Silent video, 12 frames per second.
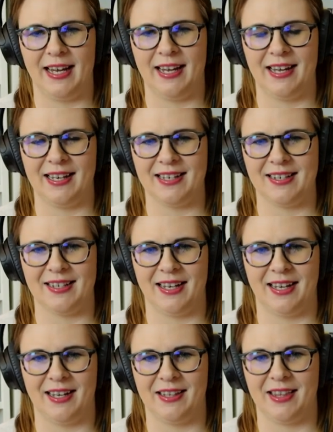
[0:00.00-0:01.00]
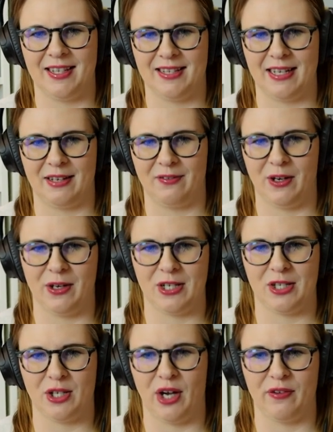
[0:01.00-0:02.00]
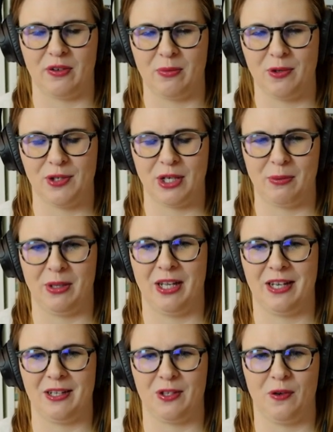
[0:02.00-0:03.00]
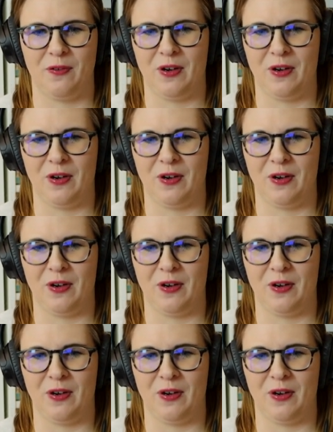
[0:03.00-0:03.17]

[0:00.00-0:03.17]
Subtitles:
and this like very soft music playing so